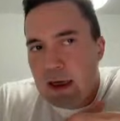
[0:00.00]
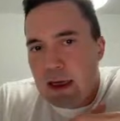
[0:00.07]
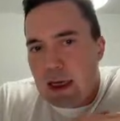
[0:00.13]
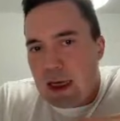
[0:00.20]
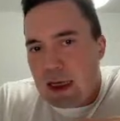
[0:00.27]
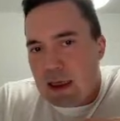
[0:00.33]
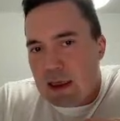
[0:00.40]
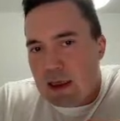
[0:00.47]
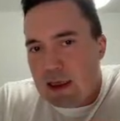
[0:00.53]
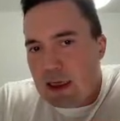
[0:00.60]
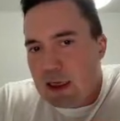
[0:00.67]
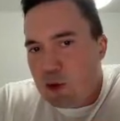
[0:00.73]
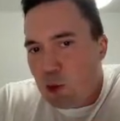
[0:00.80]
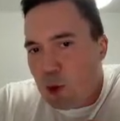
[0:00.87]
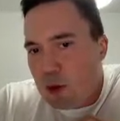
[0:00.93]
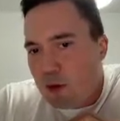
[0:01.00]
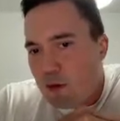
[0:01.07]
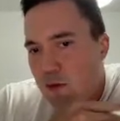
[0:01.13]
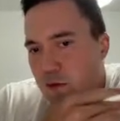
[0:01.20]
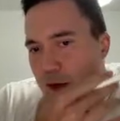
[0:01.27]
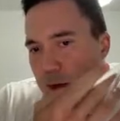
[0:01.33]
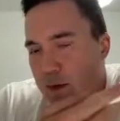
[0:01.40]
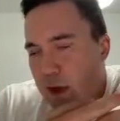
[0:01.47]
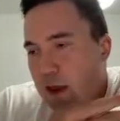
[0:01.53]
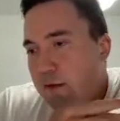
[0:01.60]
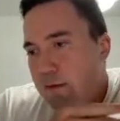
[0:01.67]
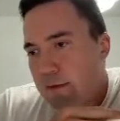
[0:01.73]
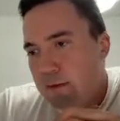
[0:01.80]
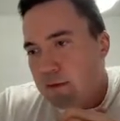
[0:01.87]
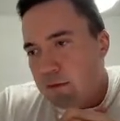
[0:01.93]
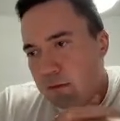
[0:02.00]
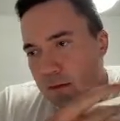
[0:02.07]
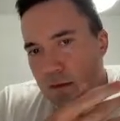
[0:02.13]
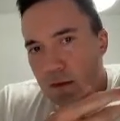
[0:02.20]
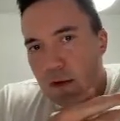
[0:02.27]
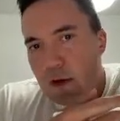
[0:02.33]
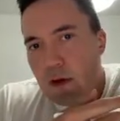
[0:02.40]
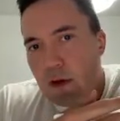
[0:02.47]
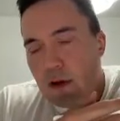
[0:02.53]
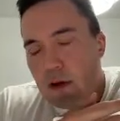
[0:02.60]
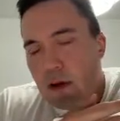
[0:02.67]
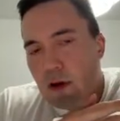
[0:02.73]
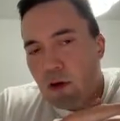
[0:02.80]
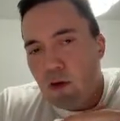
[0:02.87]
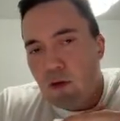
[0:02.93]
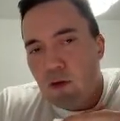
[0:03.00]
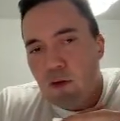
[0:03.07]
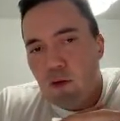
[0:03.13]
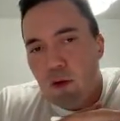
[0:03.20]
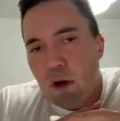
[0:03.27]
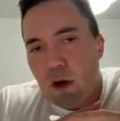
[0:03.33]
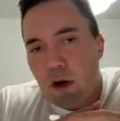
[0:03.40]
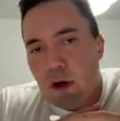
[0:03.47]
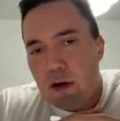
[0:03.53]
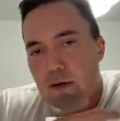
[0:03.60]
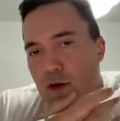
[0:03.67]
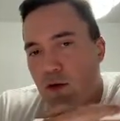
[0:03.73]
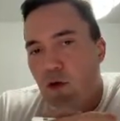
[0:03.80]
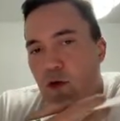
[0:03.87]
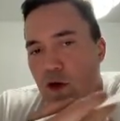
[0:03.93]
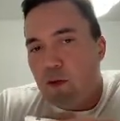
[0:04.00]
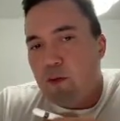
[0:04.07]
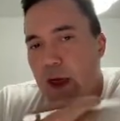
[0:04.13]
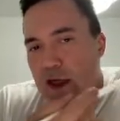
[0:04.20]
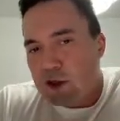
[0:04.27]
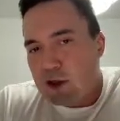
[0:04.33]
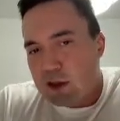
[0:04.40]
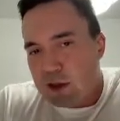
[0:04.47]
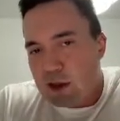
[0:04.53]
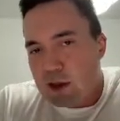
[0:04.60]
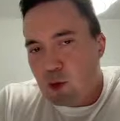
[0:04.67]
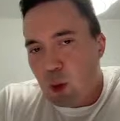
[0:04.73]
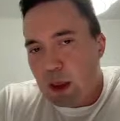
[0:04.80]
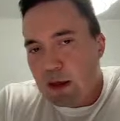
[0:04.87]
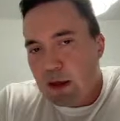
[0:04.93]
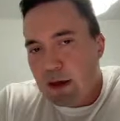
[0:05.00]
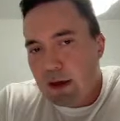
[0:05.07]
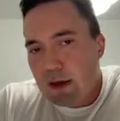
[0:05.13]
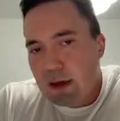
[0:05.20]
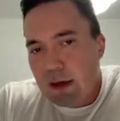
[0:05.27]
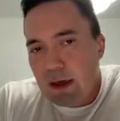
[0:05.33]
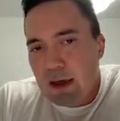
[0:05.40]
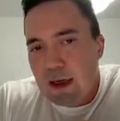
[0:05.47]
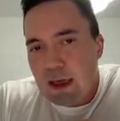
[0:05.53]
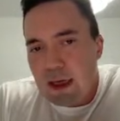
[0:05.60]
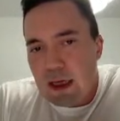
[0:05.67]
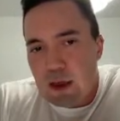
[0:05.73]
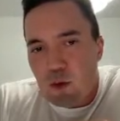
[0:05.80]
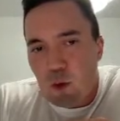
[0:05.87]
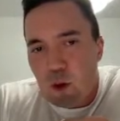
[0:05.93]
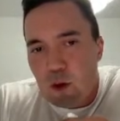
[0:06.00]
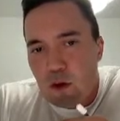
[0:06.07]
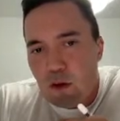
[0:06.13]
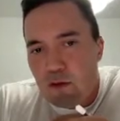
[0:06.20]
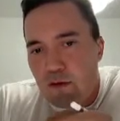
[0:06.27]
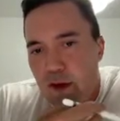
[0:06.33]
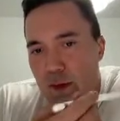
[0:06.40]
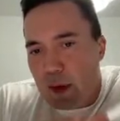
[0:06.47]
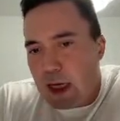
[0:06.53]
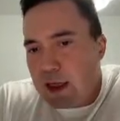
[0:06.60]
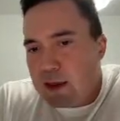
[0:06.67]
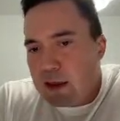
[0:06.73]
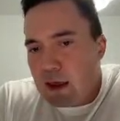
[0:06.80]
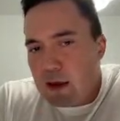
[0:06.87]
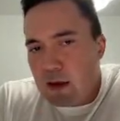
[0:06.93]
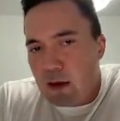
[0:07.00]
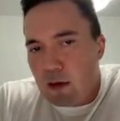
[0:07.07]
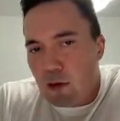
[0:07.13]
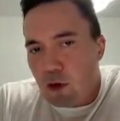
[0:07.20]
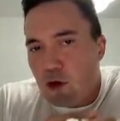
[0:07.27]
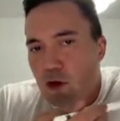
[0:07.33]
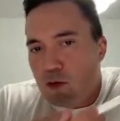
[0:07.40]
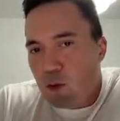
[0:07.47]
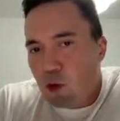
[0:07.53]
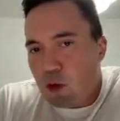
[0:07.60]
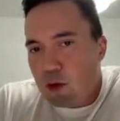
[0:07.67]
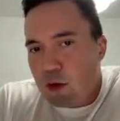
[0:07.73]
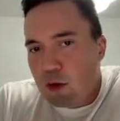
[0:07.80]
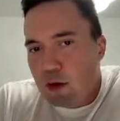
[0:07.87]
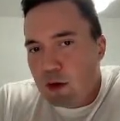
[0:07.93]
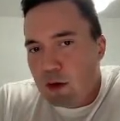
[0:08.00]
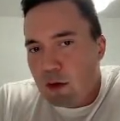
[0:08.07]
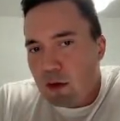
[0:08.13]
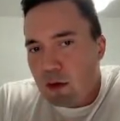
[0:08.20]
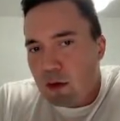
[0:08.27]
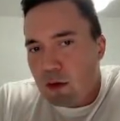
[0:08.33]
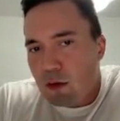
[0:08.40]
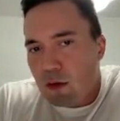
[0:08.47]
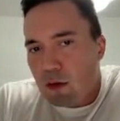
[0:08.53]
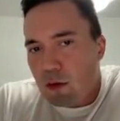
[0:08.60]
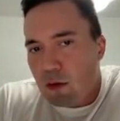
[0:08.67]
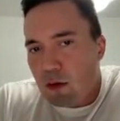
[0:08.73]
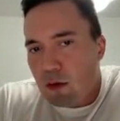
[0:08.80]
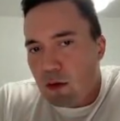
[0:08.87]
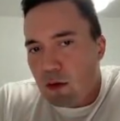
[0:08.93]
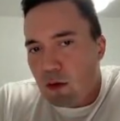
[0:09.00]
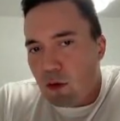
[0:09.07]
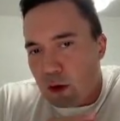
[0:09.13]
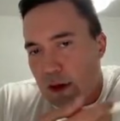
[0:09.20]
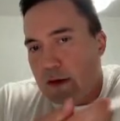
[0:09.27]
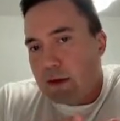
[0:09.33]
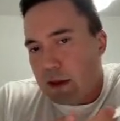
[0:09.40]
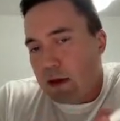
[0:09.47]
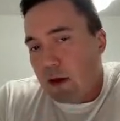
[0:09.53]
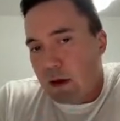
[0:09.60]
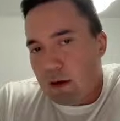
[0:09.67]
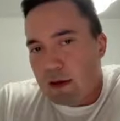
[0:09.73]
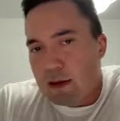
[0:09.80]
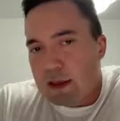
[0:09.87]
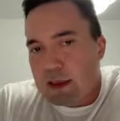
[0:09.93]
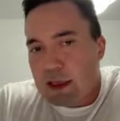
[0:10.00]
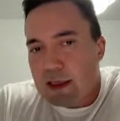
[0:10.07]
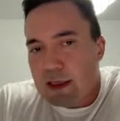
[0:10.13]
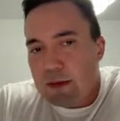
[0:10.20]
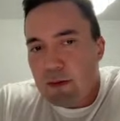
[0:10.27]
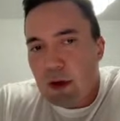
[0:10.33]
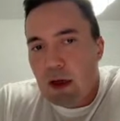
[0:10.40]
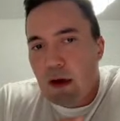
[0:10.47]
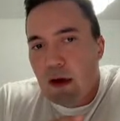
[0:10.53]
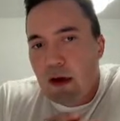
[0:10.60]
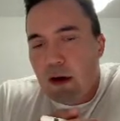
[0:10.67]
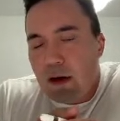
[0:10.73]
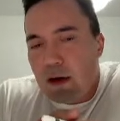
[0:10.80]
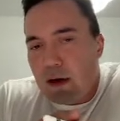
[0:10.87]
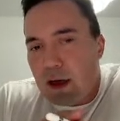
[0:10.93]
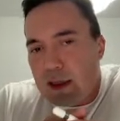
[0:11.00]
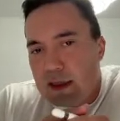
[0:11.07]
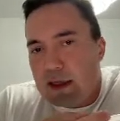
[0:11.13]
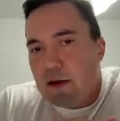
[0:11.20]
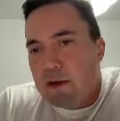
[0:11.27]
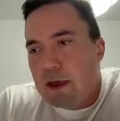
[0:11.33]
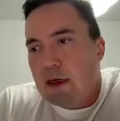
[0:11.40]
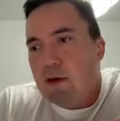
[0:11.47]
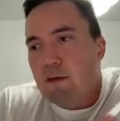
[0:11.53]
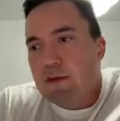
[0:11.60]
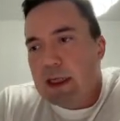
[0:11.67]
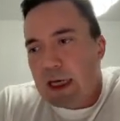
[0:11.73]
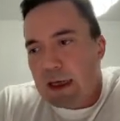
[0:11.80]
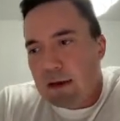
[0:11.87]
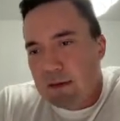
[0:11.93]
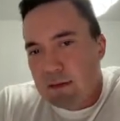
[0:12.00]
and it will, if no other order matches this one, it will remain in the order book or in the system until the end of day.